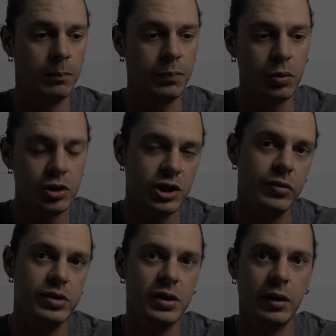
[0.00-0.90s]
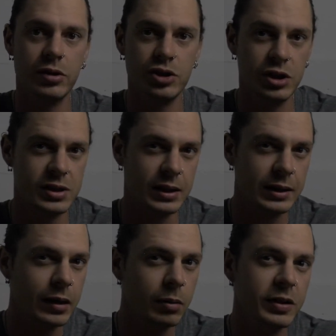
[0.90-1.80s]
pushing those sliders just a
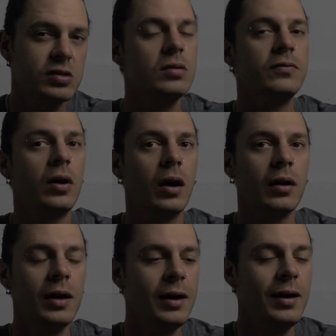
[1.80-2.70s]
little bit too far.